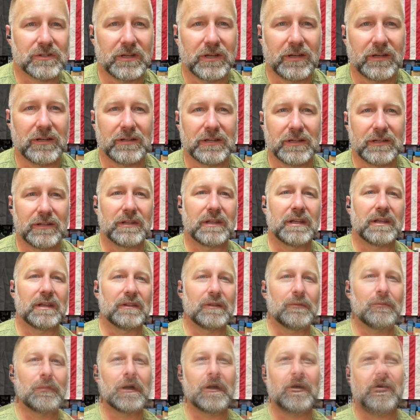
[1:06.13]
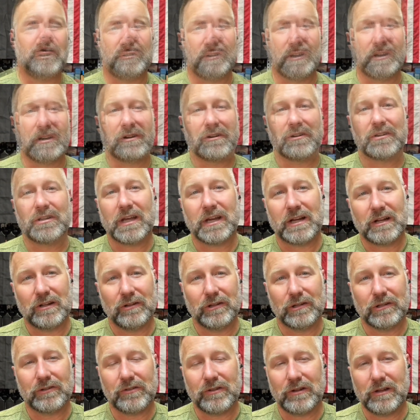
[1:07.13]
Uh, in, the Let's get turned around here, take a
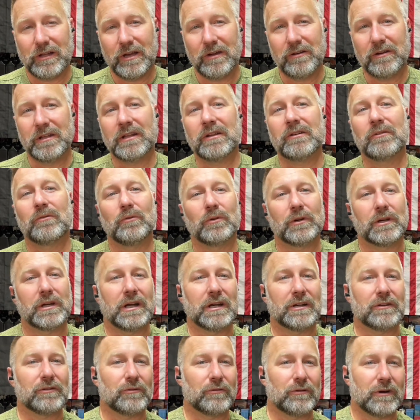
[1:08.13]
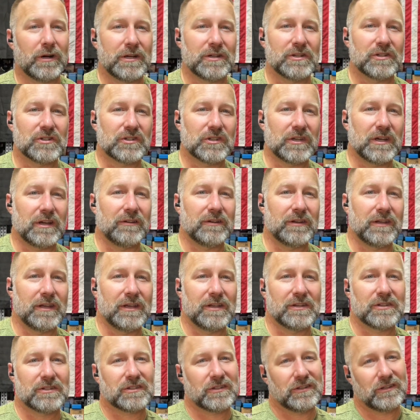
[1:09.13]
look at the loading. We'll go out to the range, see how it
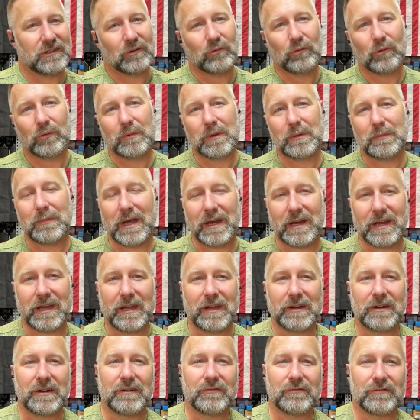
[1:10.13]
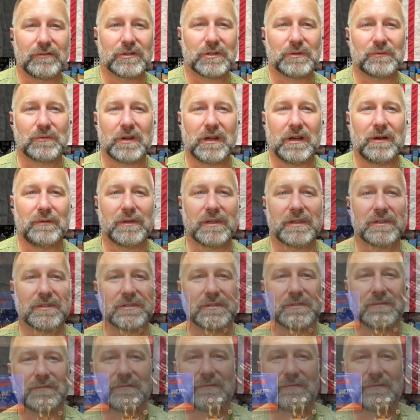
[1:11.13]
does, and then we'll be back out here for some comments.